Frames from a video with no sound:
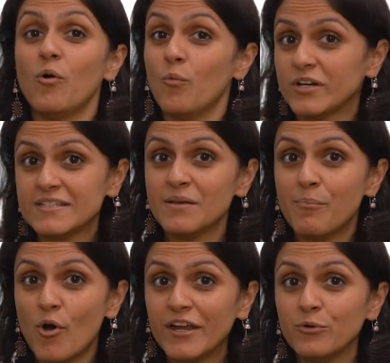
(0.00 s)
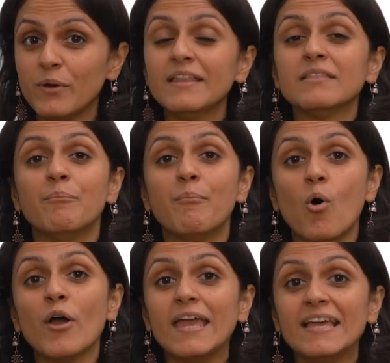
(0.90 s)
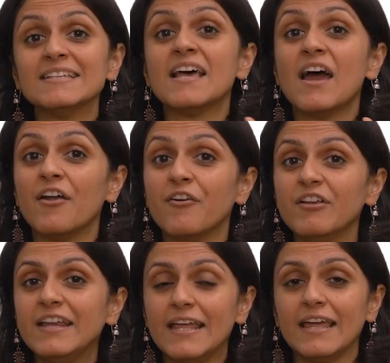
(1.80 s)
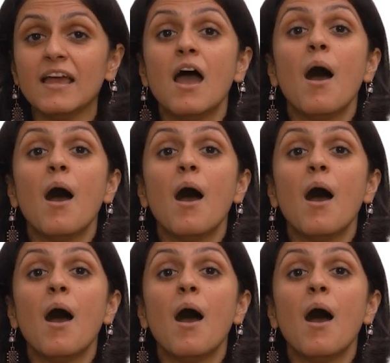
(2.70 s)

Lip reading: What is the boy doing? The boy is reading.